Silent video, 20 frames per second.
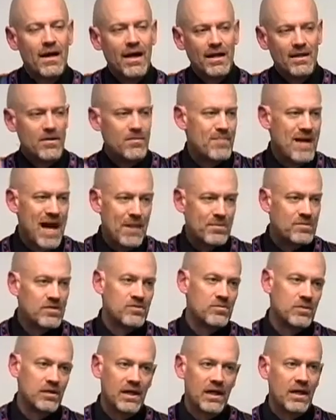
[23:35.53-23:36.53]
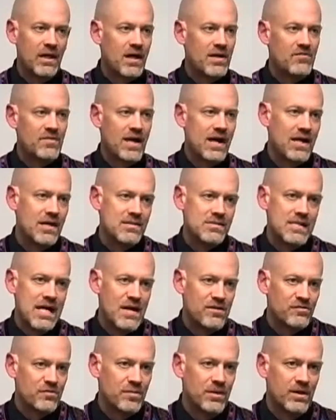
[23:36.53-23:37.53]
and then baptism and laying on of hands
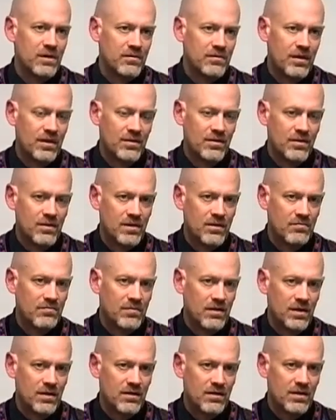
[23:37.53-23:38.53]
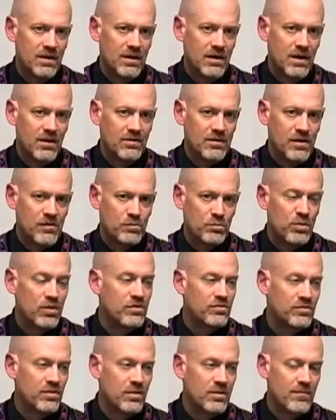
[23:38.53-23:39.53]
has to be in the, in the LDS
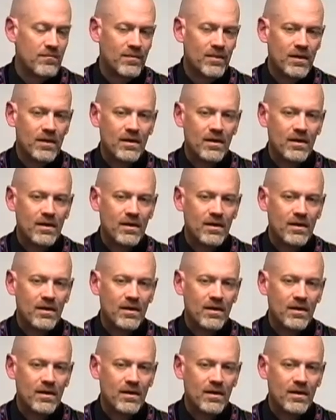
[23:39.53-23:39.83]
priesthood.